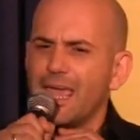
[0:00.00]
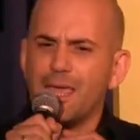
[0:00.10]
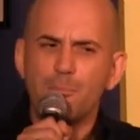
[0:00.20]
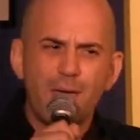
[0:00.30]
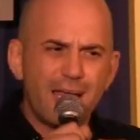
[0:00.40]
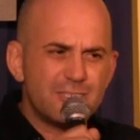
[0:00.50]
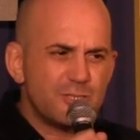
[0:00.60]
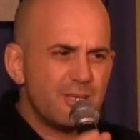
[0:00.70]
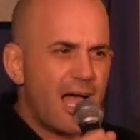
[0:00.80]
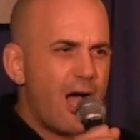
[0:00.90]

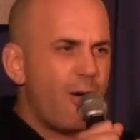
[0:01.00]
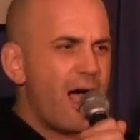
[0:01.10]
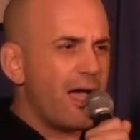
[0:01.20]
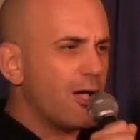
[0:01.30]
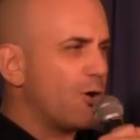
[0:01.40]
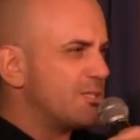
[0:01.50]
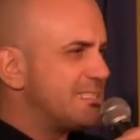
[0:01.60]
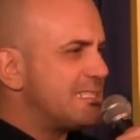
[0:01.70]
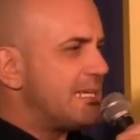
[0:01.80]
Imagine how I got